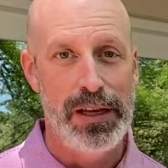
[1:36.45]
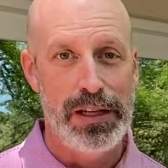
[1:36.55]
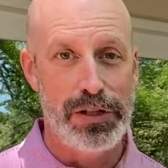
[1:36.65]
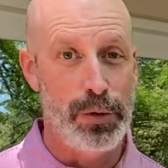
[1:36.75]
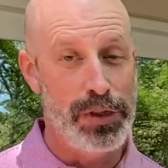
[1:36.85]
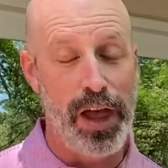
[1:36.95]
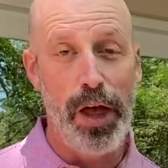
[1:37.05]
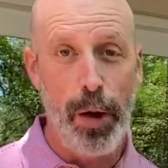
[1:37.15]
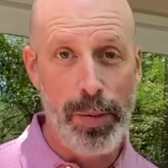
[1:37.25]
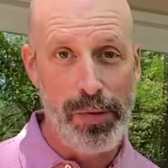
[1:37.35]
And so with the
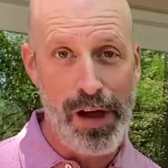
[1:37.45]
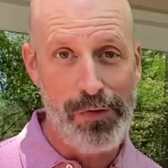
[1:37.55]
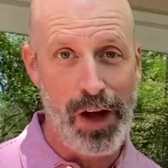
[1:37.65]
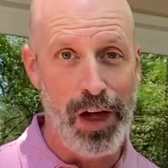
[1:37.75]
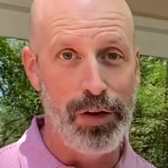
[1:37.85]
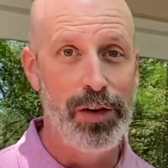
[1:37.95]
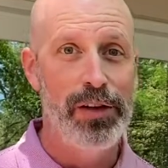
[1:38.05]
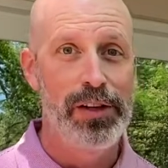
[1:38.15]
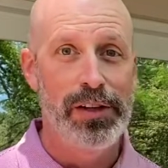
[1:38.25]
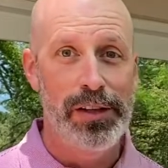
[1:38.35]
help of my father,
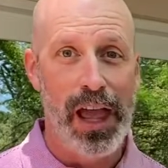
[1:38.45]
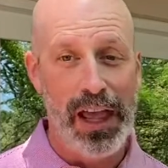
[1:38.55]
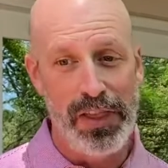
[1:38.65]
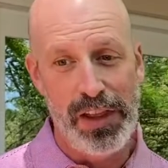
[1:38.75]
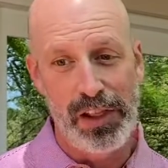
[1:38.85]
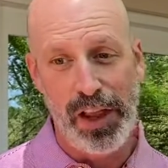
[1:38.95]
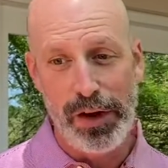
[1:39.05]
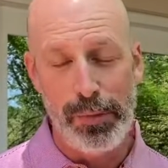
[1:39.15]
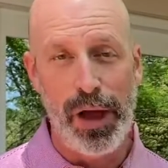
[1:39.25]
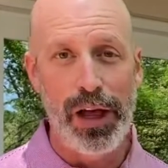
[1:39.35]
and then
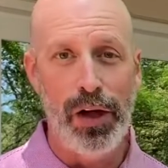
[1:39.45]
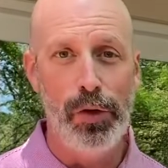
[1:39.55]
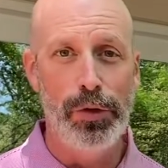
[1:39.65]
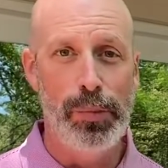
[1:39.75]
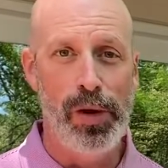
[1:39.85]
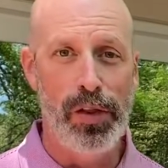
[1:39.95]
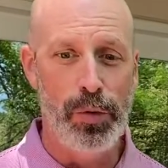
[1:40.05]
later my older brother,